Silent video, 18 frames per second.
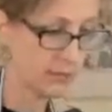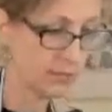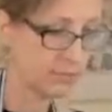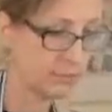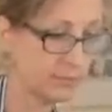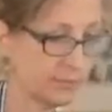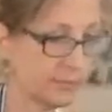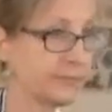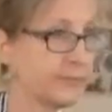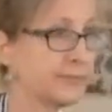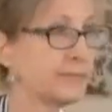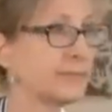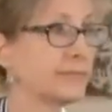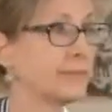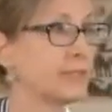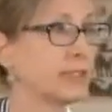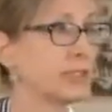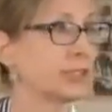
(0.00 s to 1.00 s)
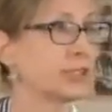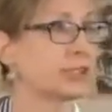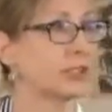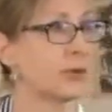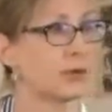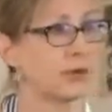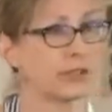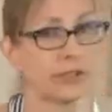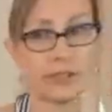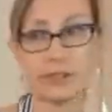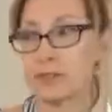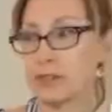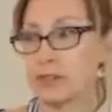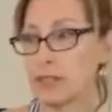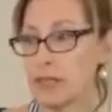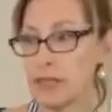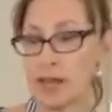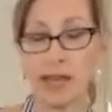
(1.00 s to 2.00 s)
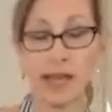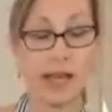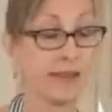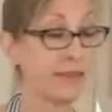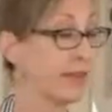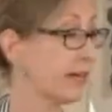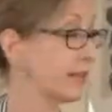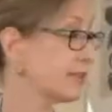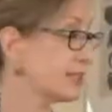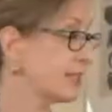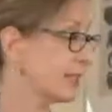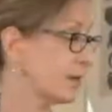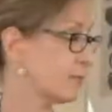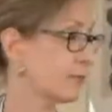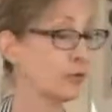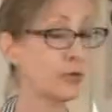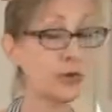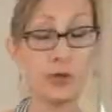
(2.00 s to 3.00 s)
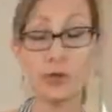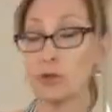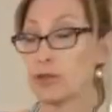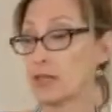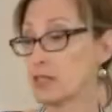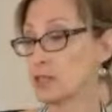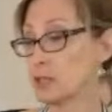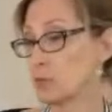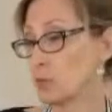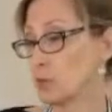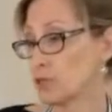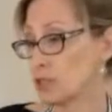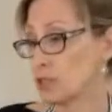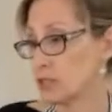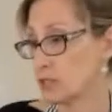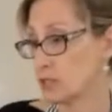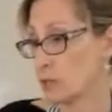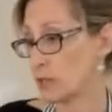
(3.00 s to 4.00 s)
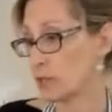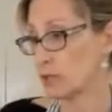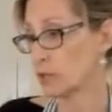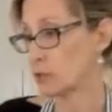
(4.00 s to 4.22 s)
Looks so good. And then step 4 is we're just going